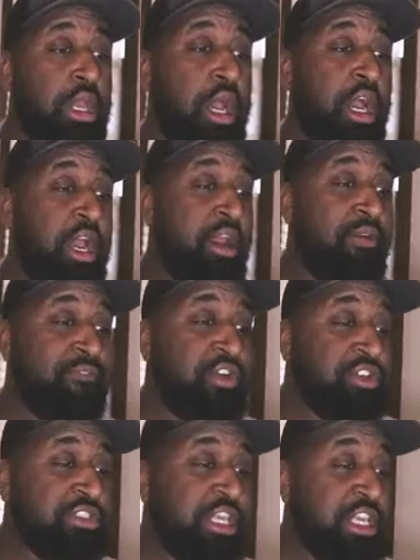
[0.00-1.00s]
Alright,
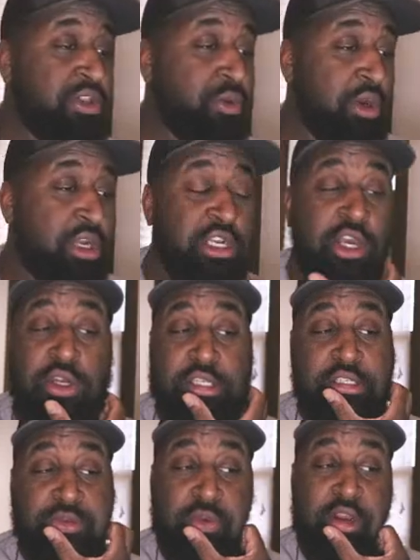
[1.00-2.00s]
first thing you want to
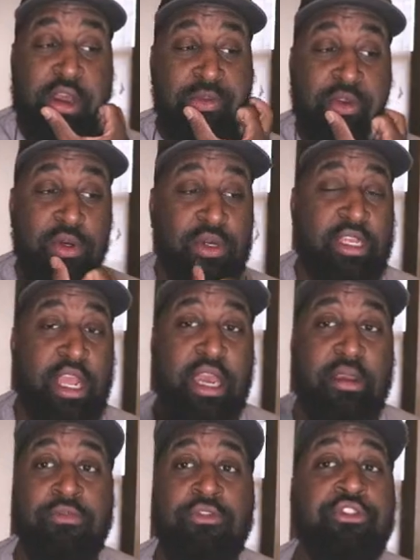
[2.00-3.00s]
notice what I'm doing,
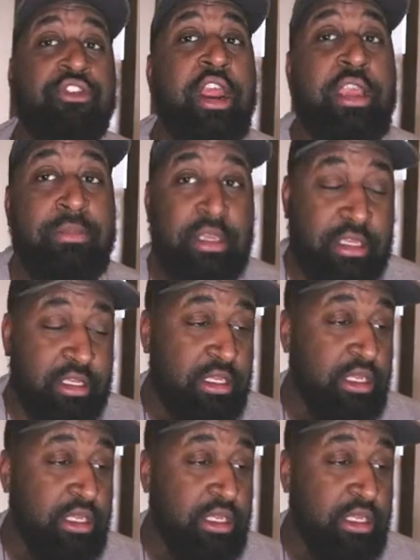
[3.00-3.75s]
I'm framing.